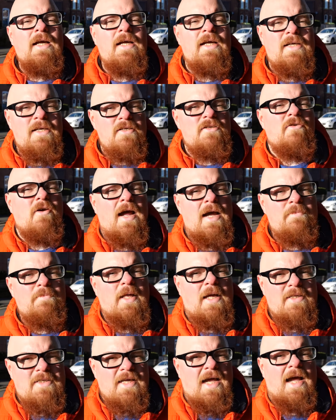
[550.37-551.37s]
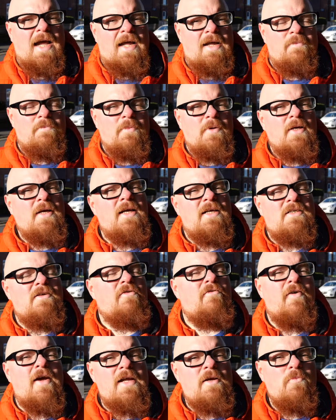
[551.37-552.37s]
He described that time as a
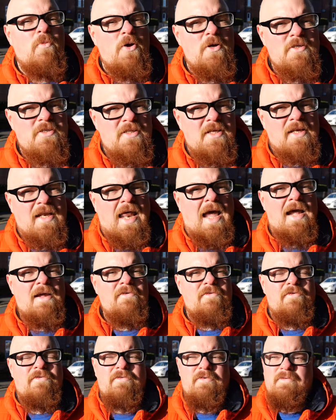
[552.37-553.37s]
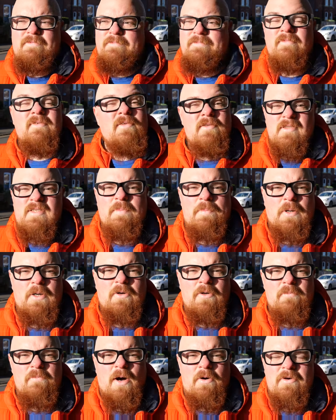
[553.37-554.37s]
fate worse than life.
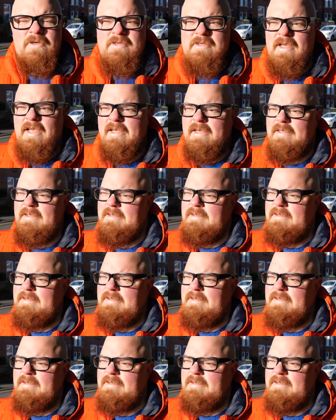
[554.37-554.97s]
Typical Morrissey.